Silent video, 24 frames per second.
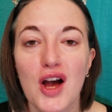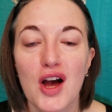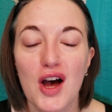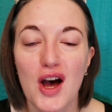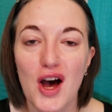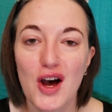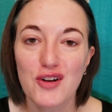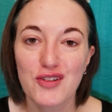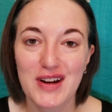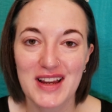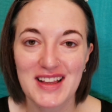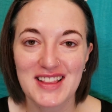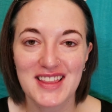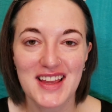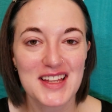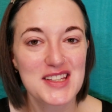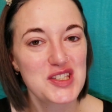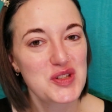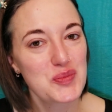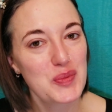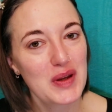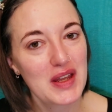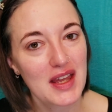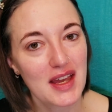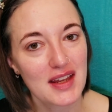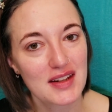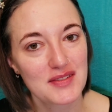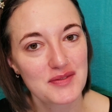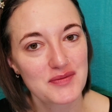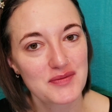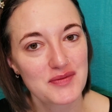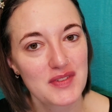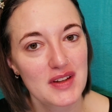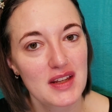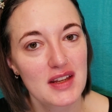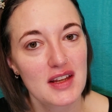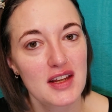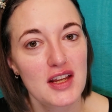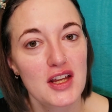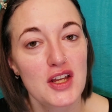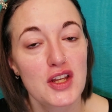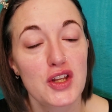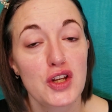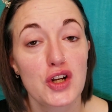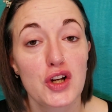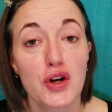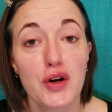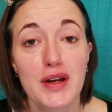Alright, let's begin.
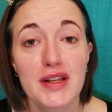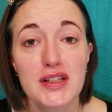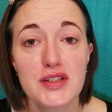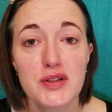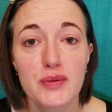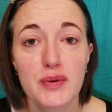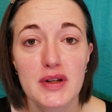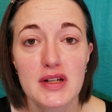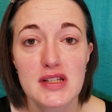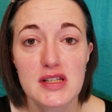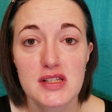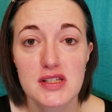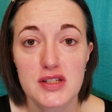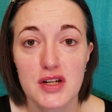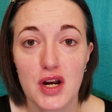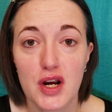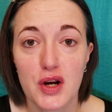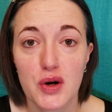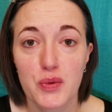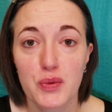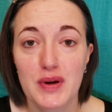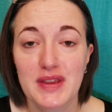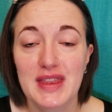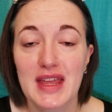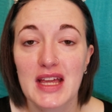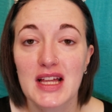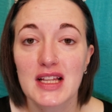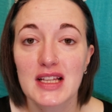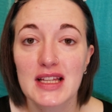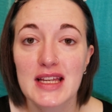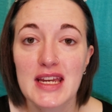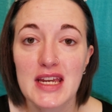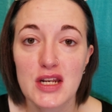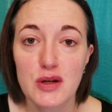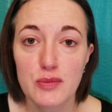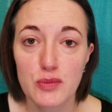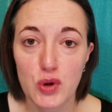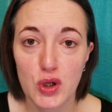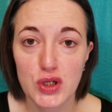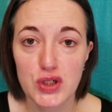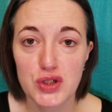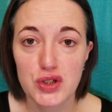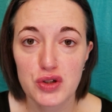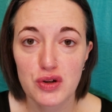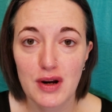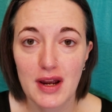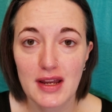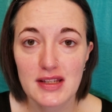You're going to want to start with a clean
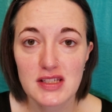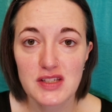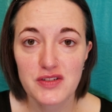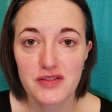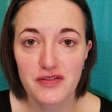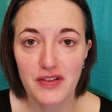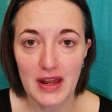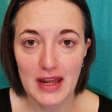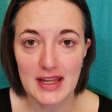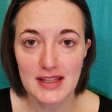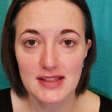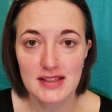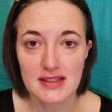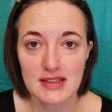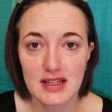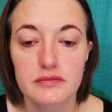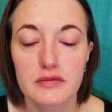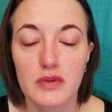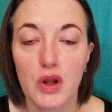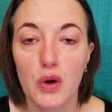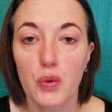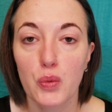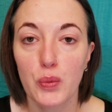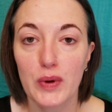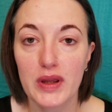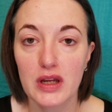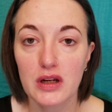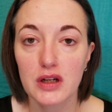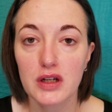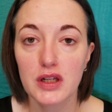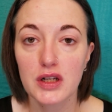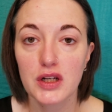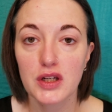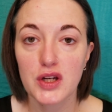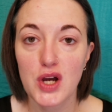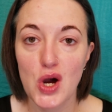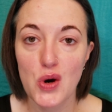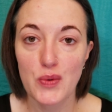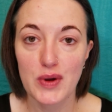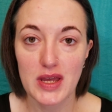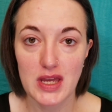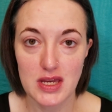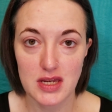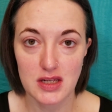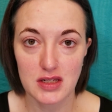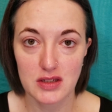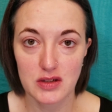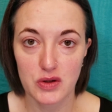moisturized face. We are going to go
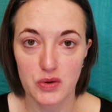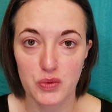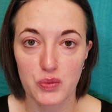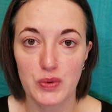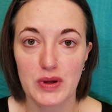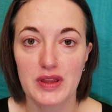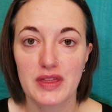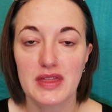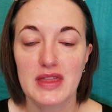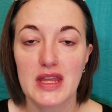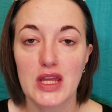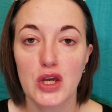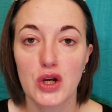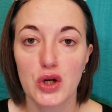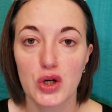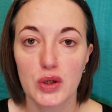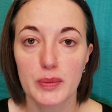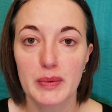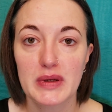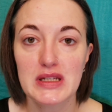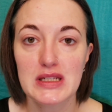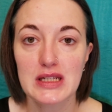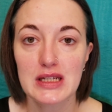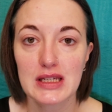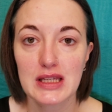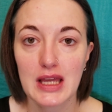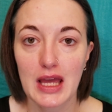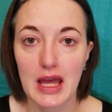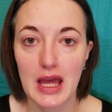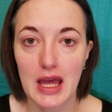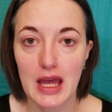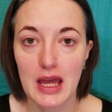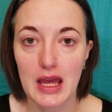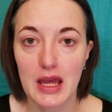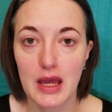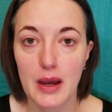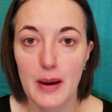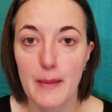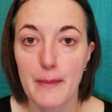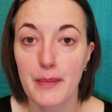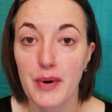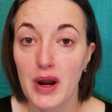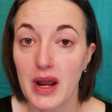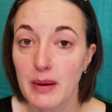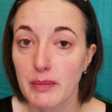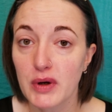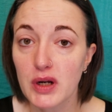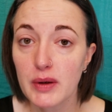in with the Urban Decay
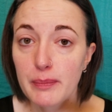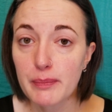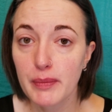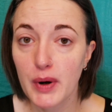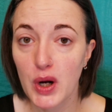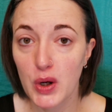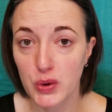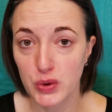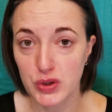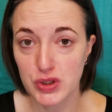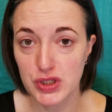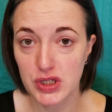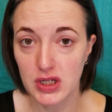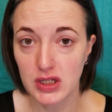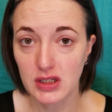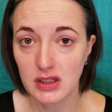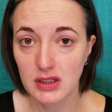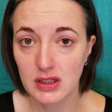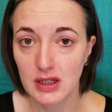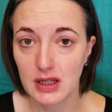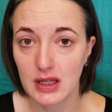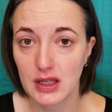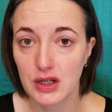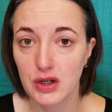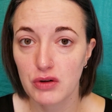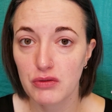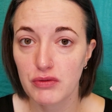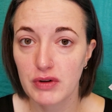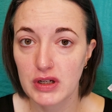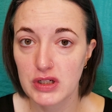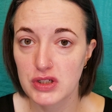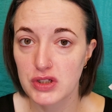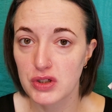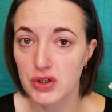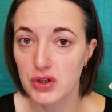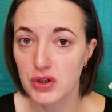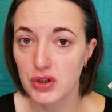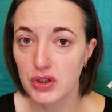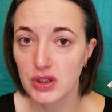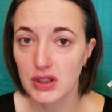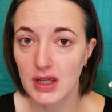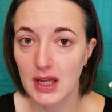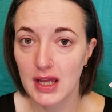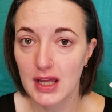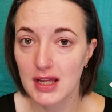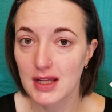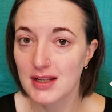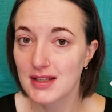Primer Potion in Original
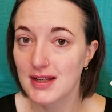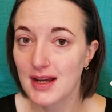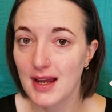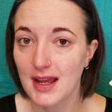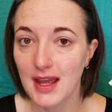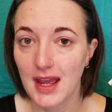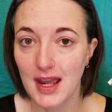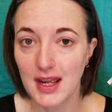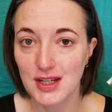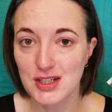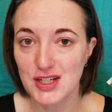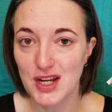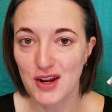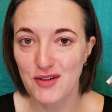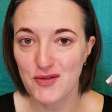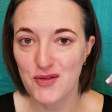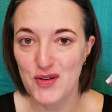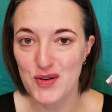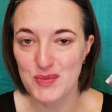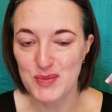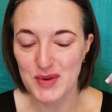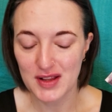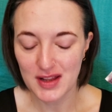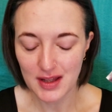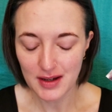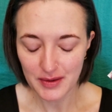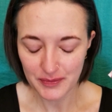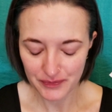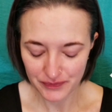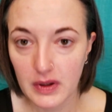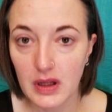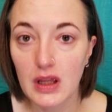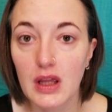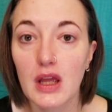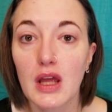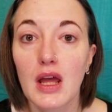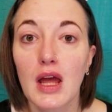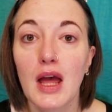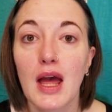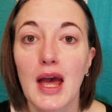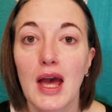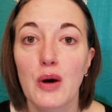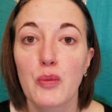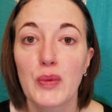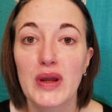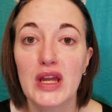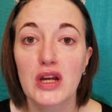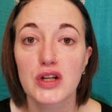Anti-Aging Formula,
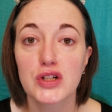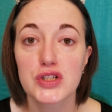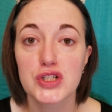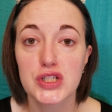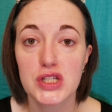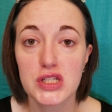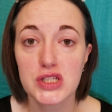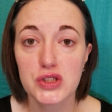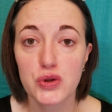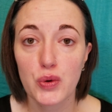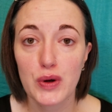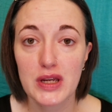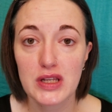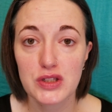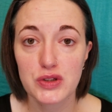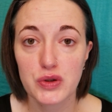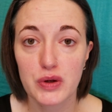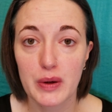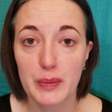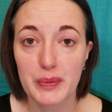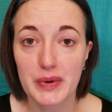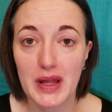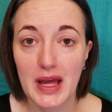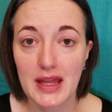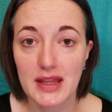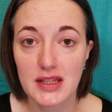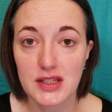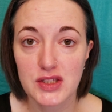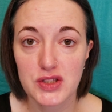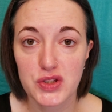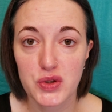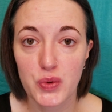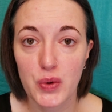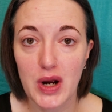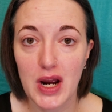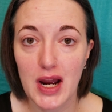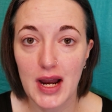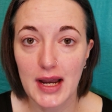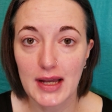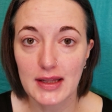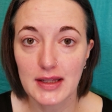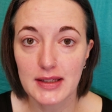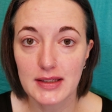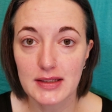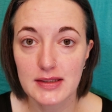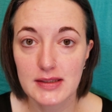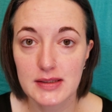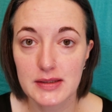and we are just going to apply this to our
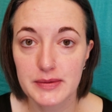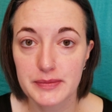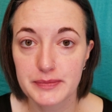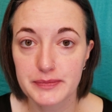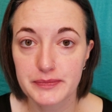eyelids.